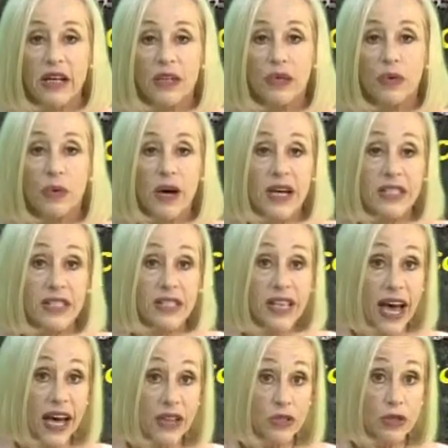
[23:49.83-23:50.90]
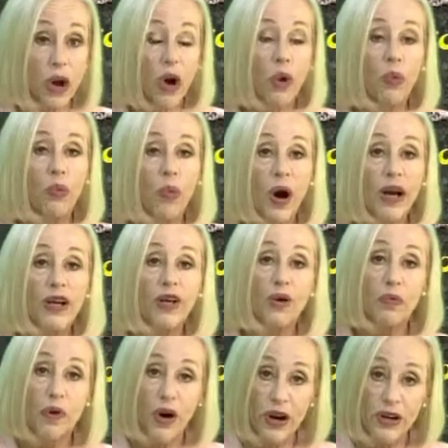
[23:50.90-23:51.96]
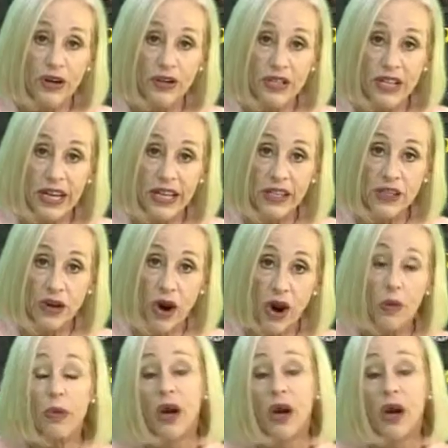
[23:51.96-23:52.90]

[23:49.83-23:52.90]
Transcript: to assess what your partner's needs are,